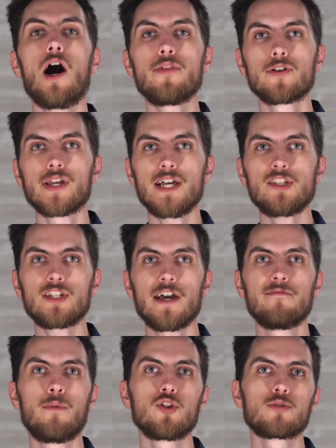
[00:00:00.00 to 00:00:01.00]
Other tests
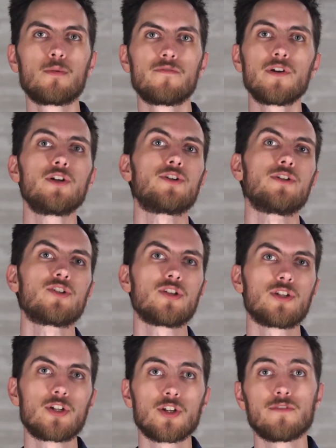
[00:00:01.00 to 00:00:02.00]
have multiple versions,
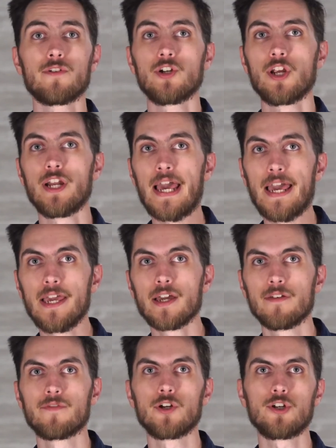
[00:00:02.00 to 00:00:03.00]
such as version A
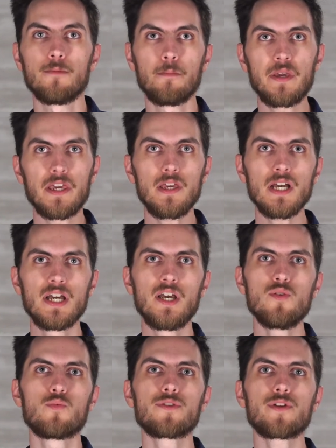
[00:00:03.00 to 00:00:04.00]
and version B,
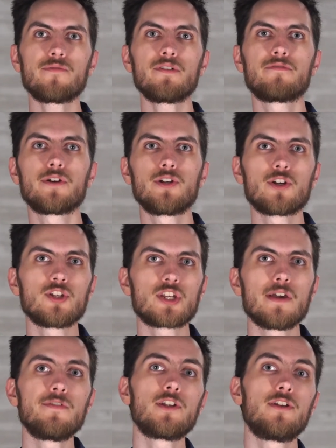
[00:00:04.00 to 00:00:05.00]
with different versions
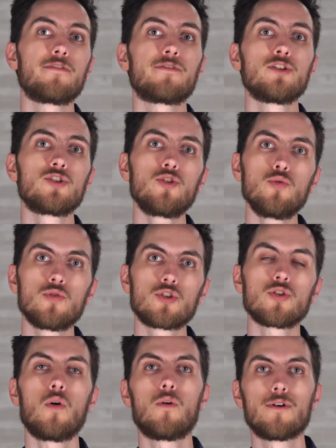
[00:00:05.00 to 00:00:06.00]
given to different
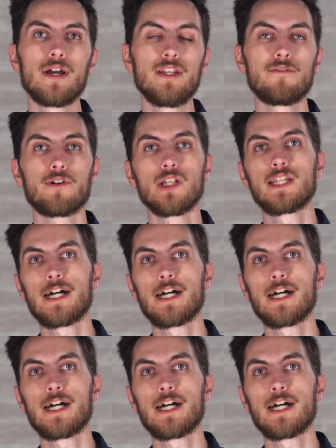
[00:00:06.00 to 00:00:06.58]
students or at different